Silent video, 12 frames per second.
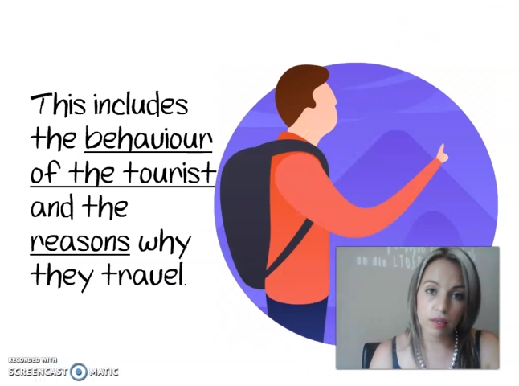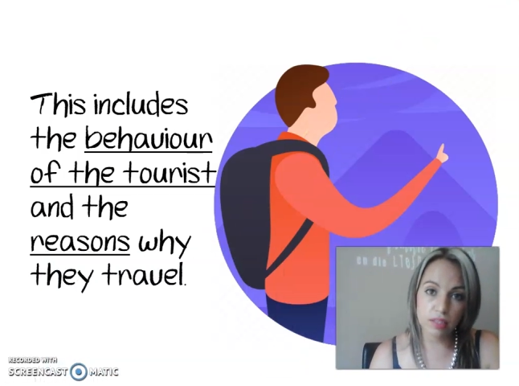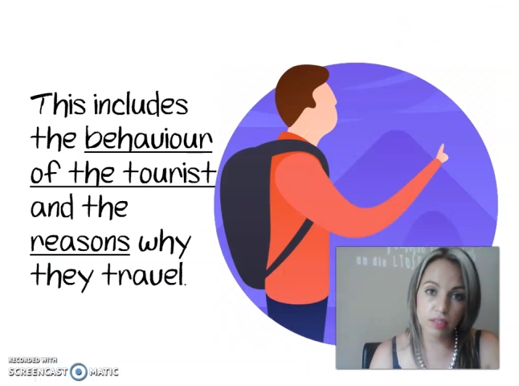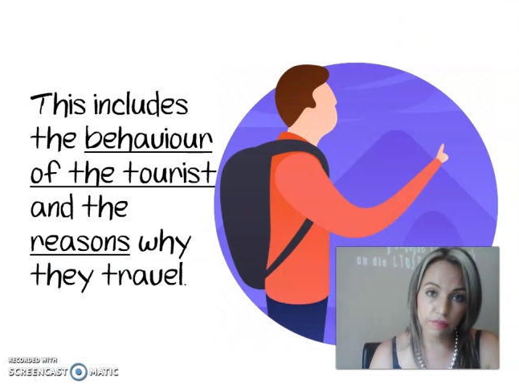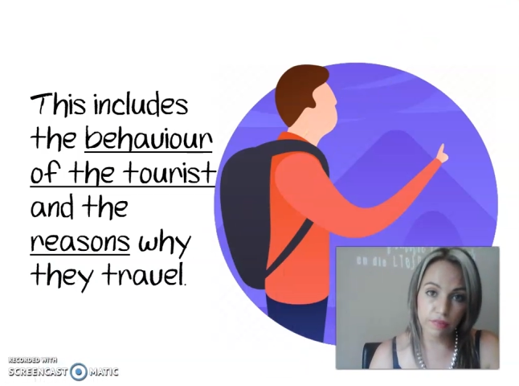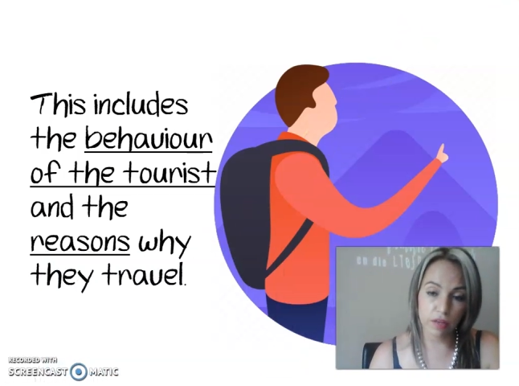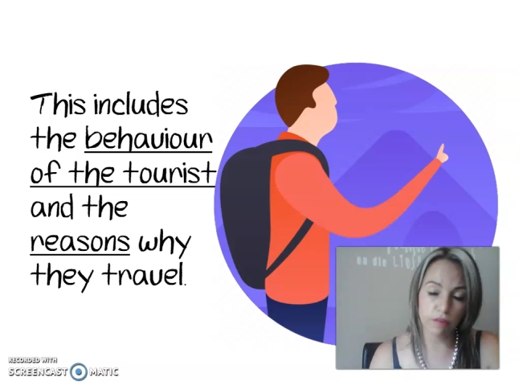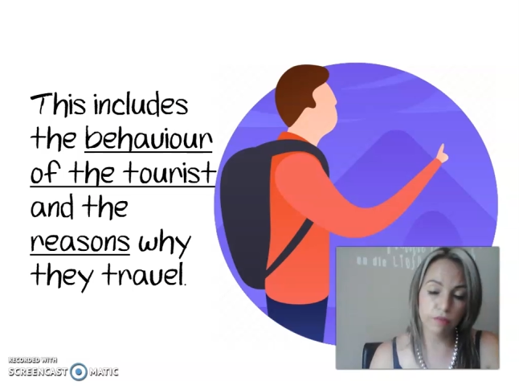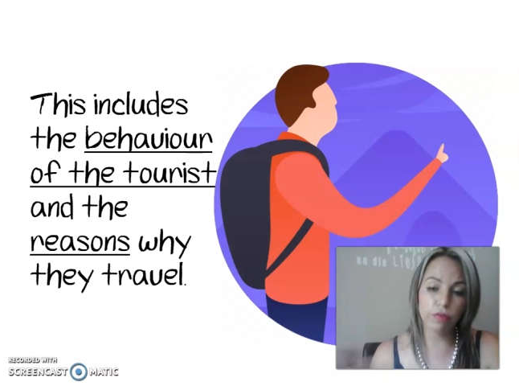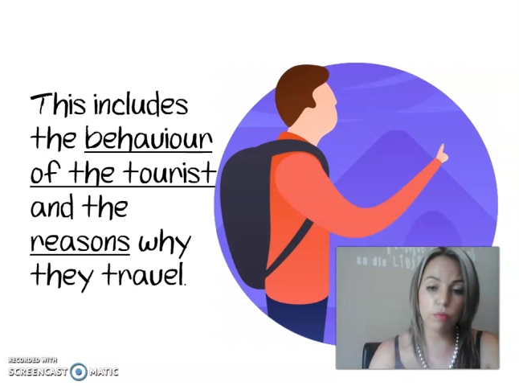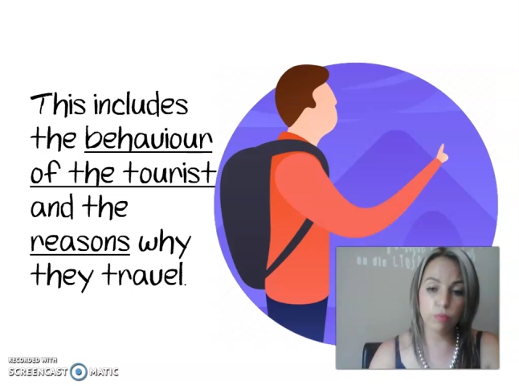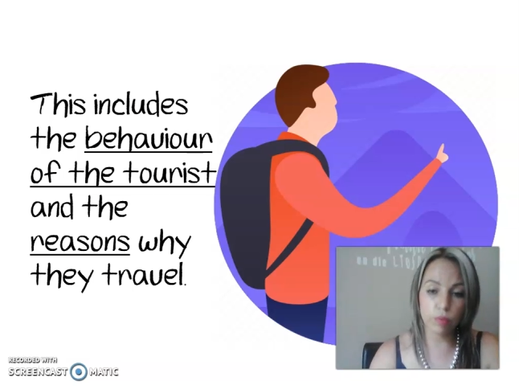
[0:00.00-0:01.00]
differ
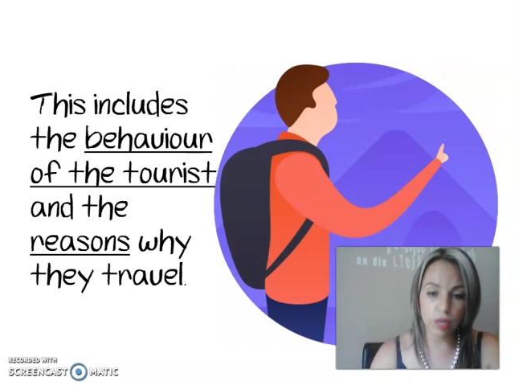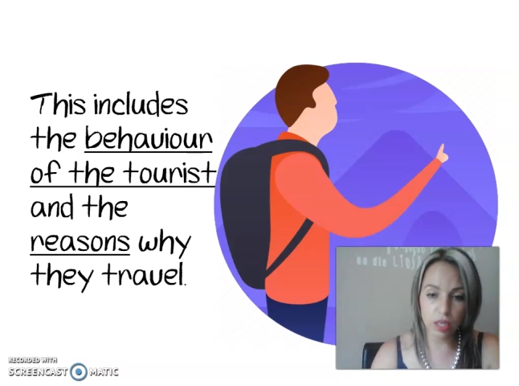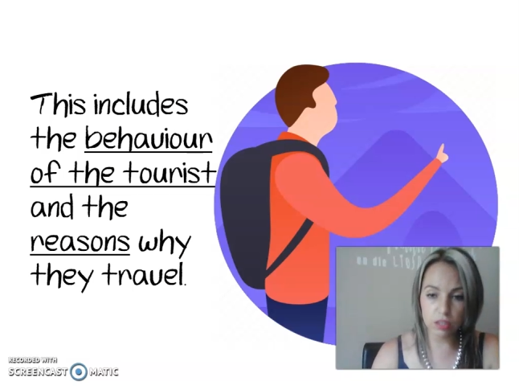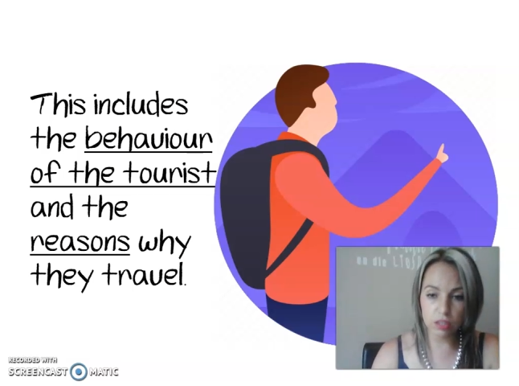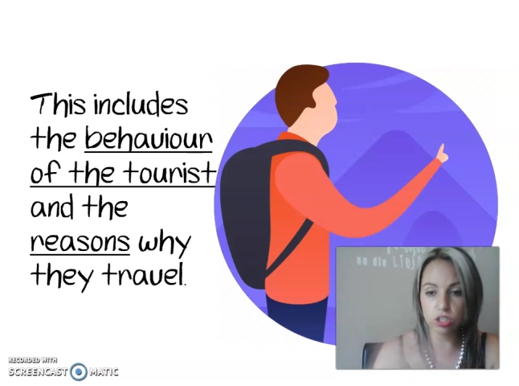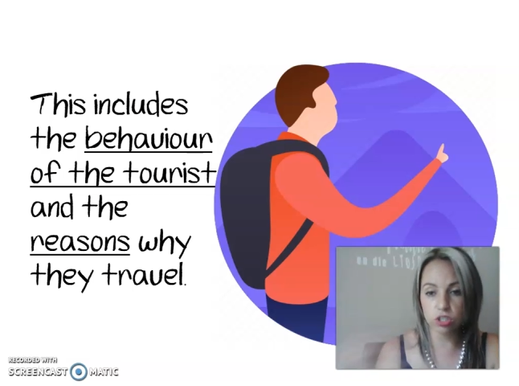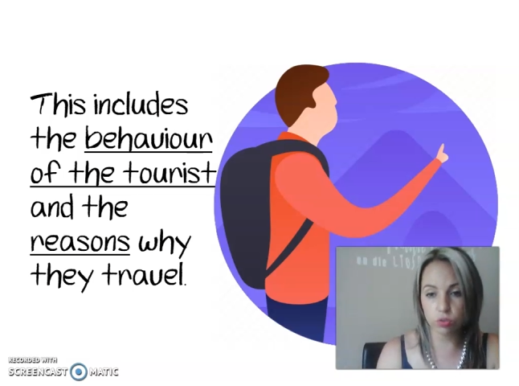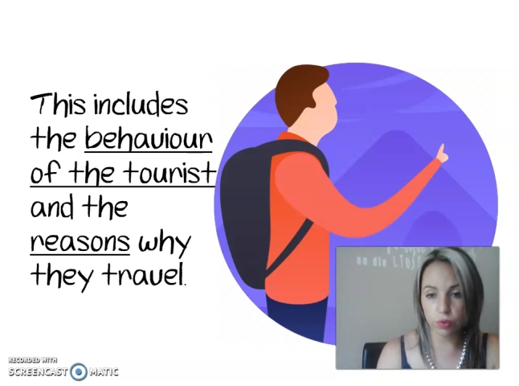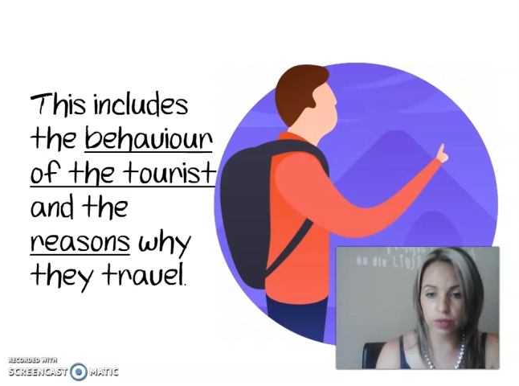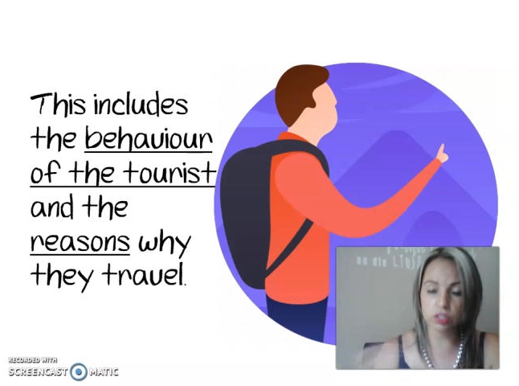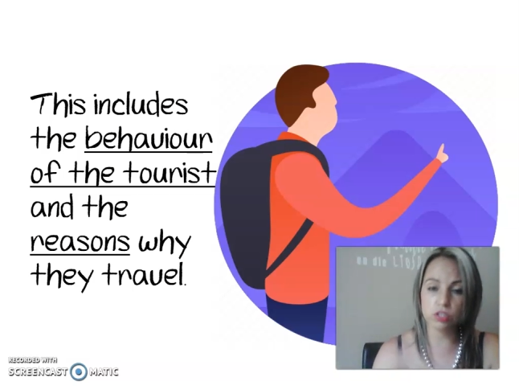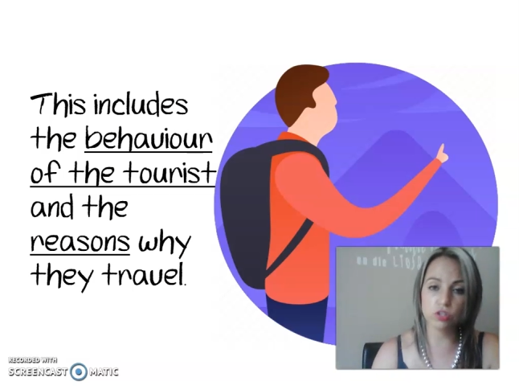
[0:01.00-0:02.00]
from each
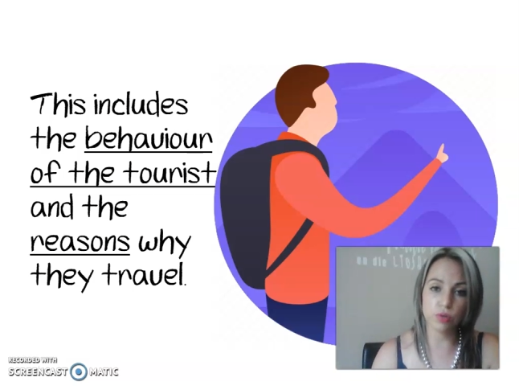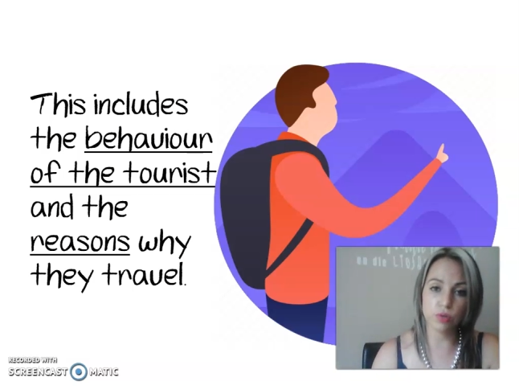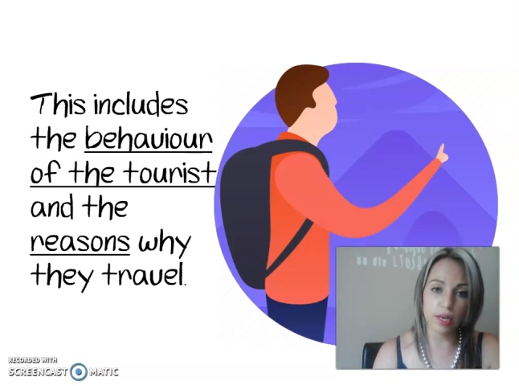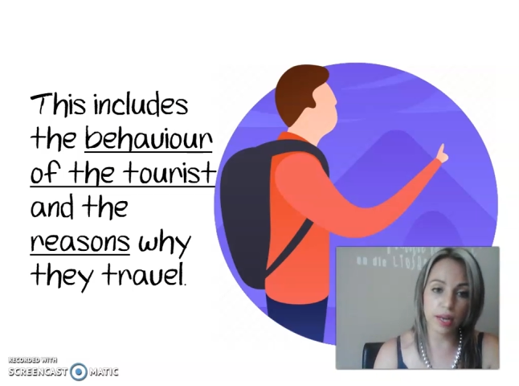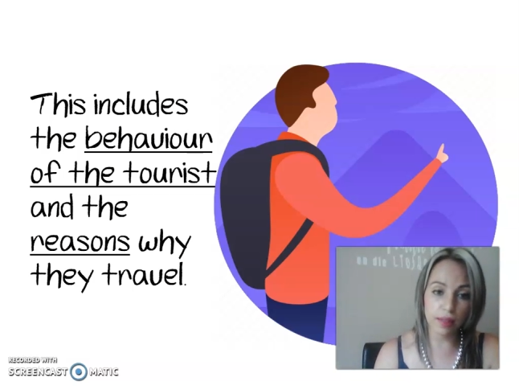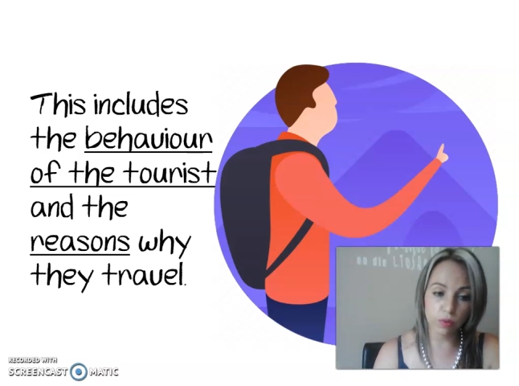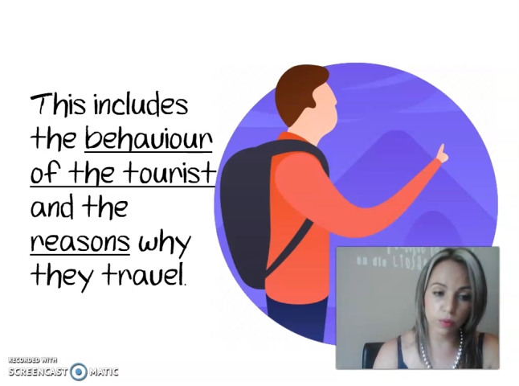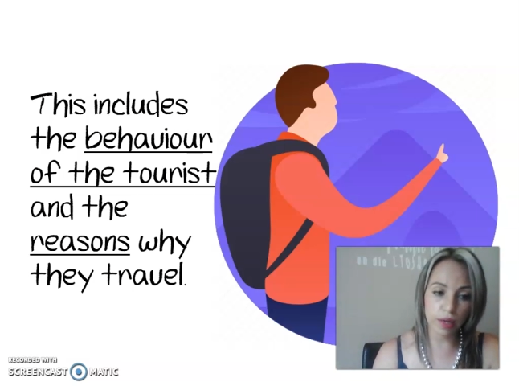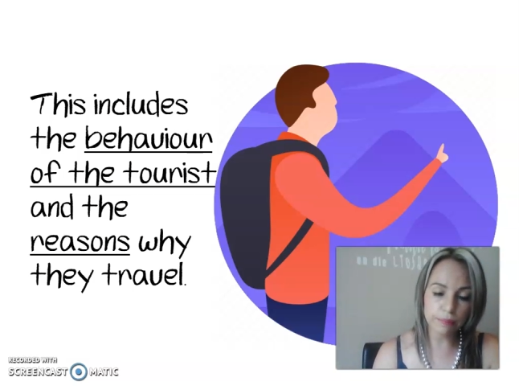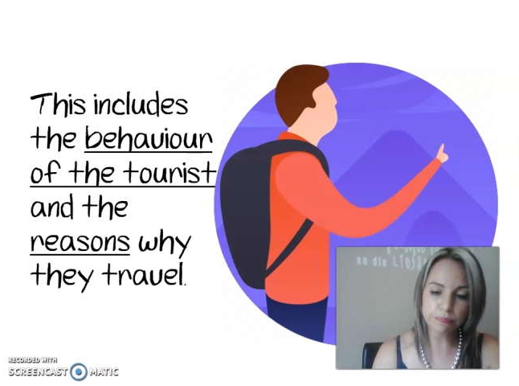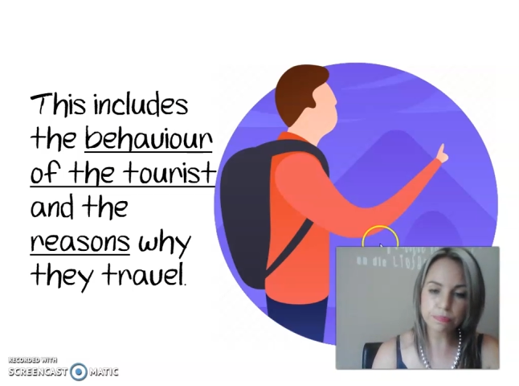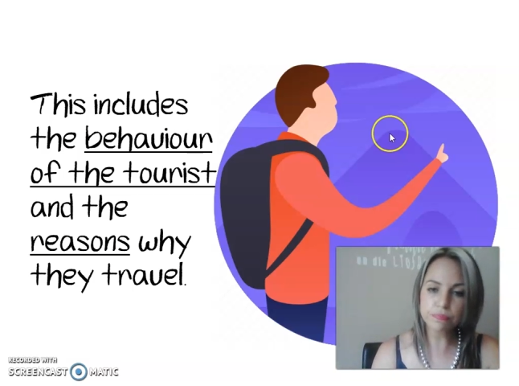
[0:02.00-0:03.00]
tourist to another one.